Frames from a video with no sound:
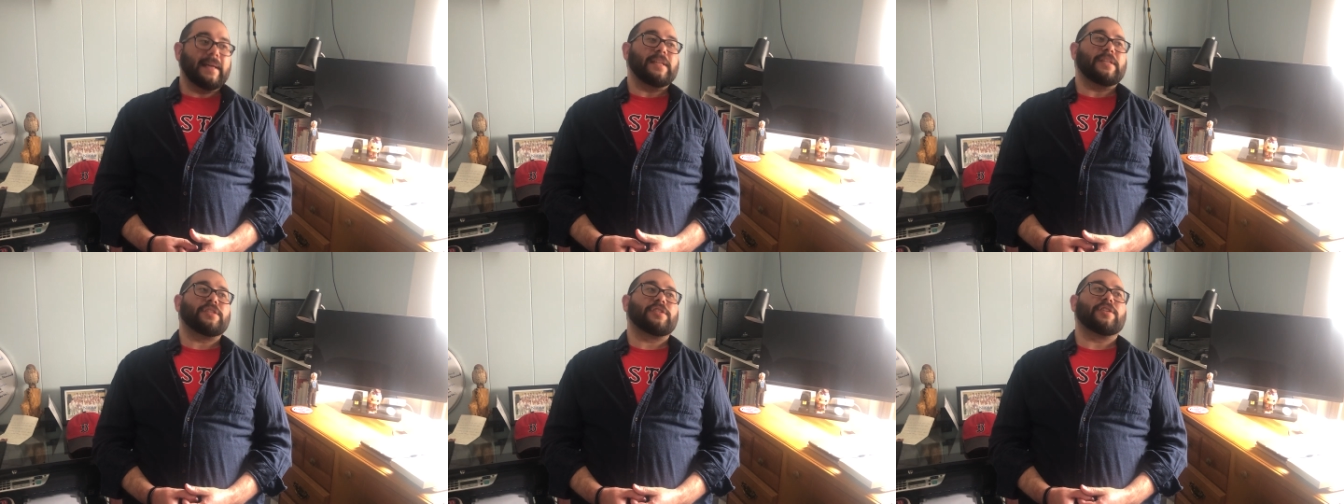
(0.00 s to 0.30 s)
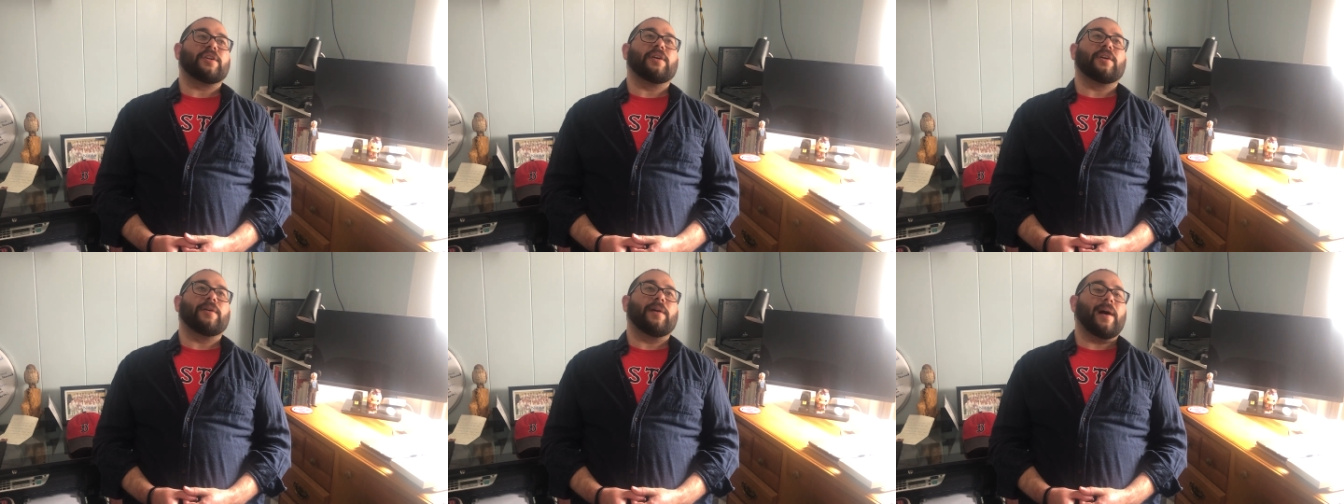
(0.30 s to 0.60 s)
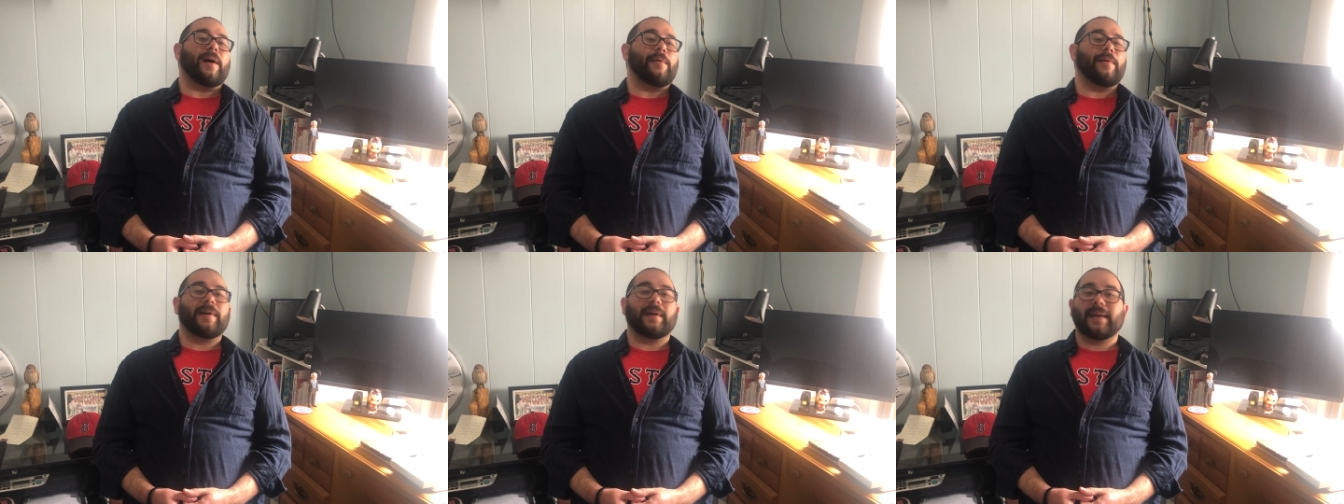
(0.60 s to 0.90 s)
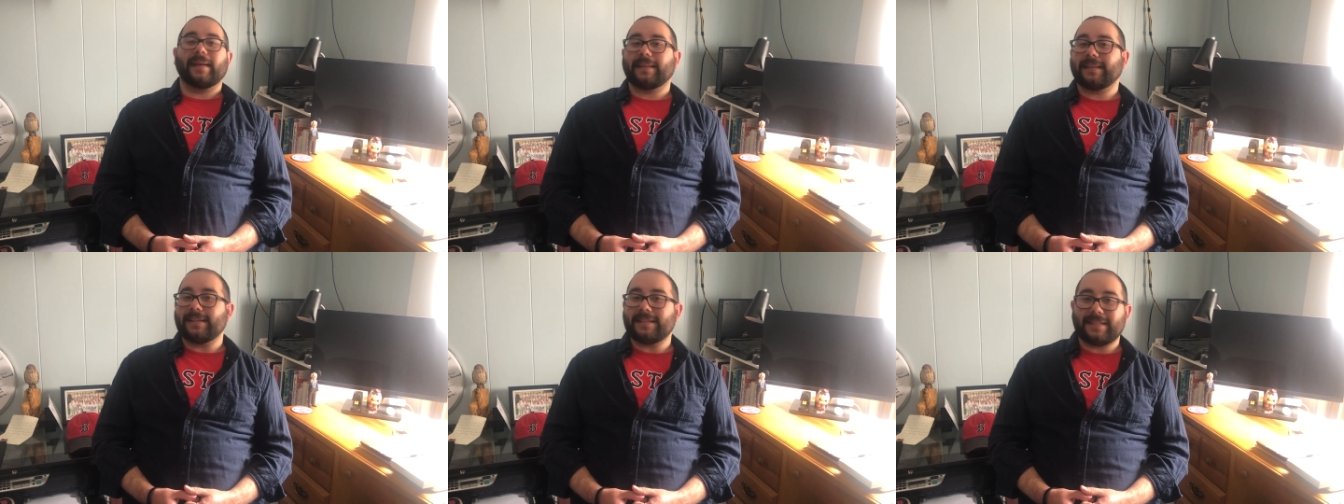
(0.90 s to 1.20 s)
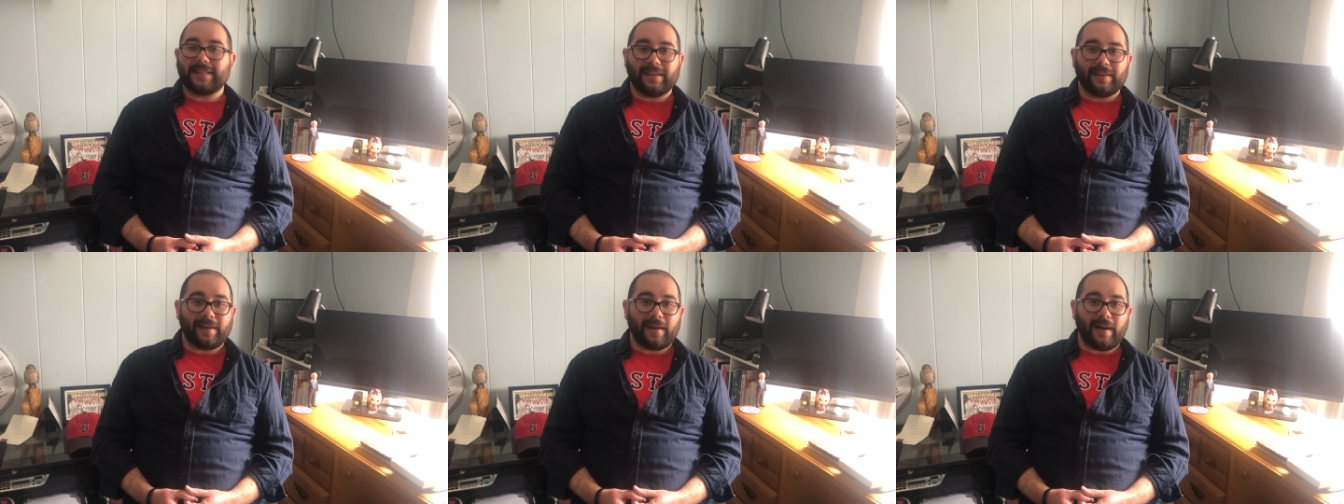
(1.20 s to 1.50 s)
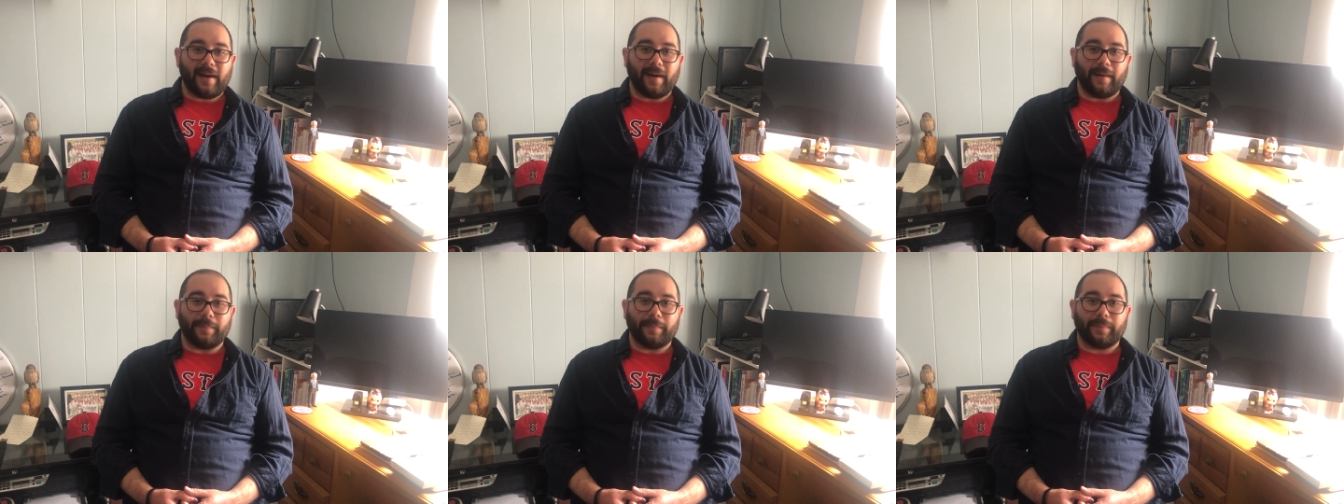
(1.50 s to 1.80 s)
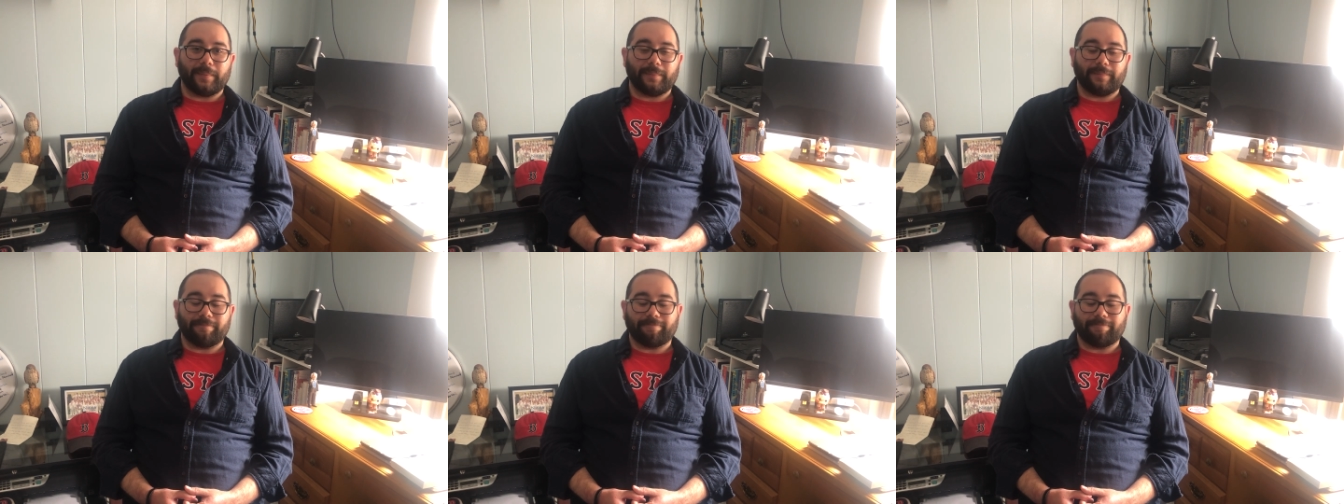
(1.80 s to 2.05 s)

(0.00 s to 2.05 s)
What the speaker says: So I want to get this thing up.